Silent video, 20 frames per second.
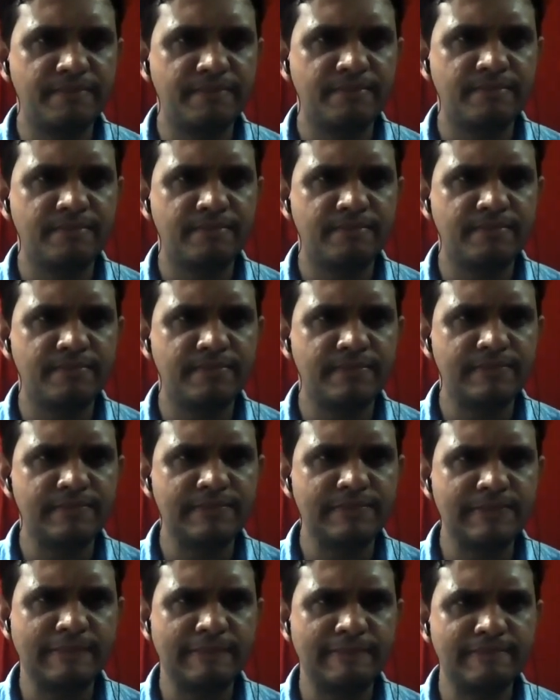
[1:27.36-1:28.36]

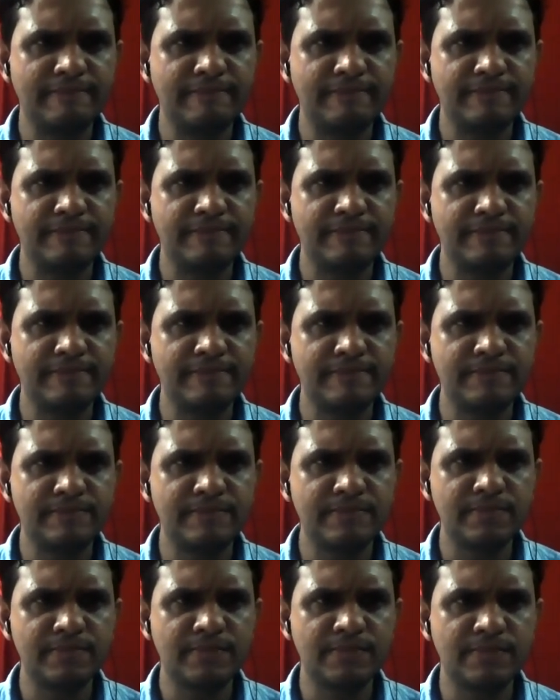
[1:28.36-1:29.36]

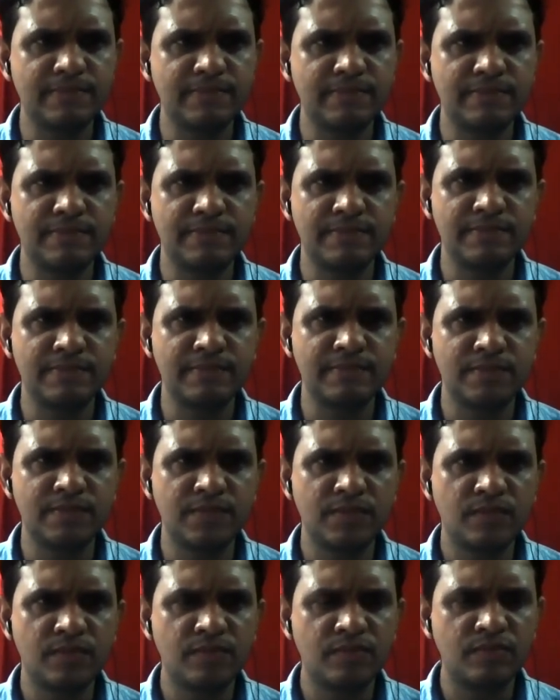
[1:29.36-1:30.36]

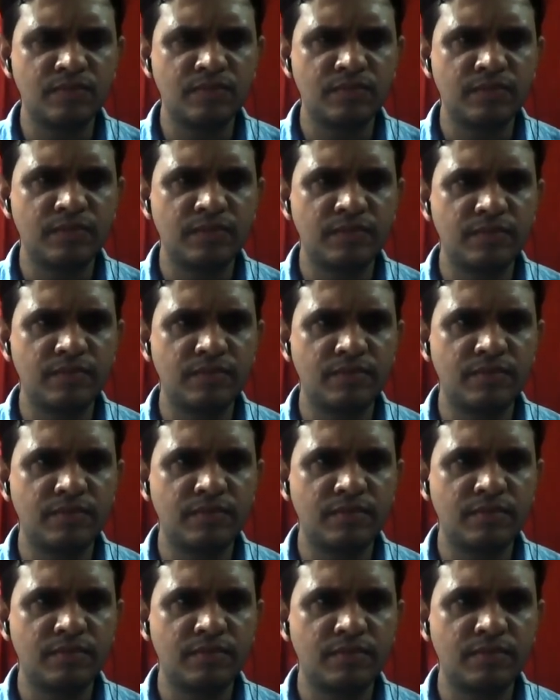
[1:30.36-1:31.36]

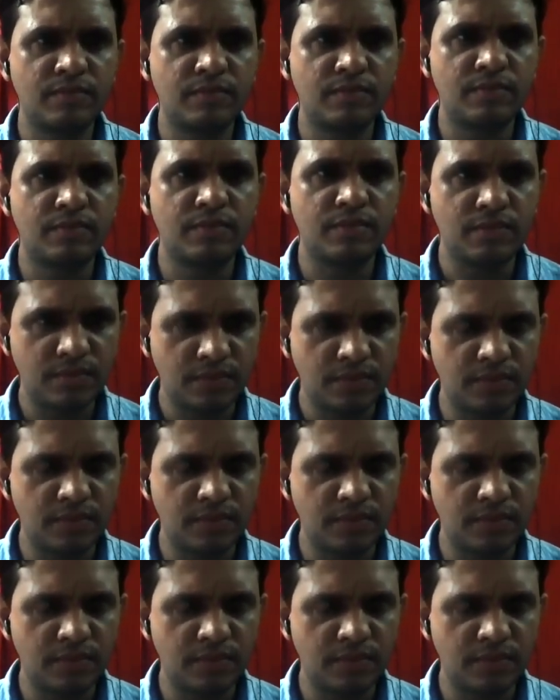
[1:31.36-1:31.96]
This person isn't speaking.